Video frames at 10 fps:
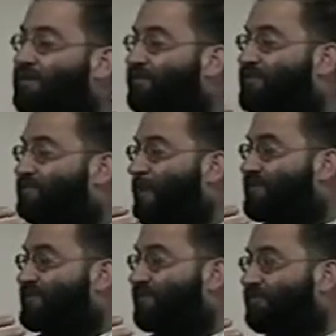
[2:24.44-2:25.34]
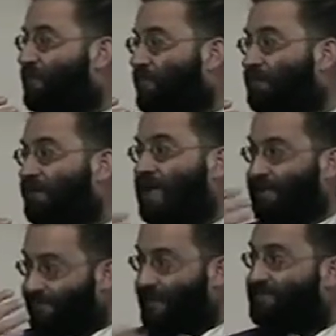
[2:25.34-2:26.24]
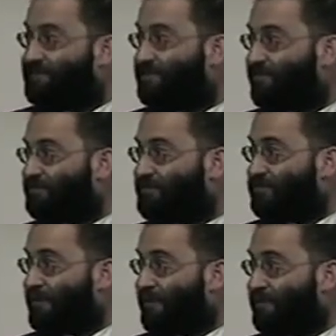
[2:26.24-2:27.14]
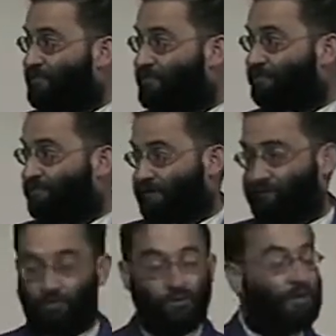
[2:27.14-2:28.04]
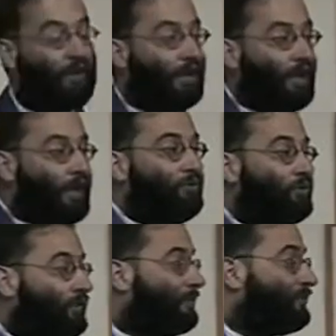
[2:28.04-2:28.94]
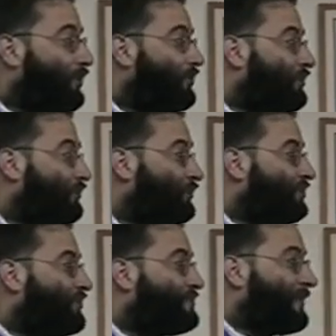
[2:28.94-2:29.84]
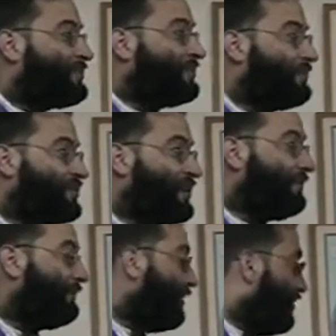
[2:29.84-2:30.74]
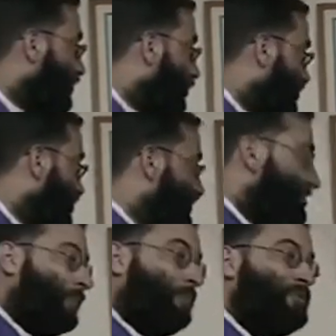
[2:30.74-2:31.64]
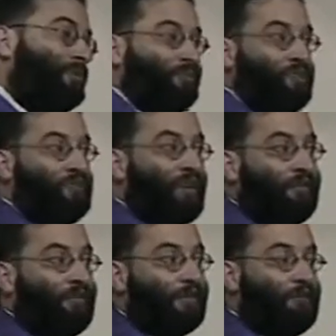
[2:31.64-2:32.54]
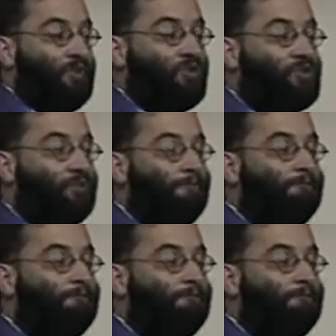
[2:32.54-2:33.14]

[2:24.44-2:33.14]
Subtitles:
despising of God, and that's the honey trap I'm referring to, and the love of God and to the despising of self, which is the opposite, which is the Catholic religion.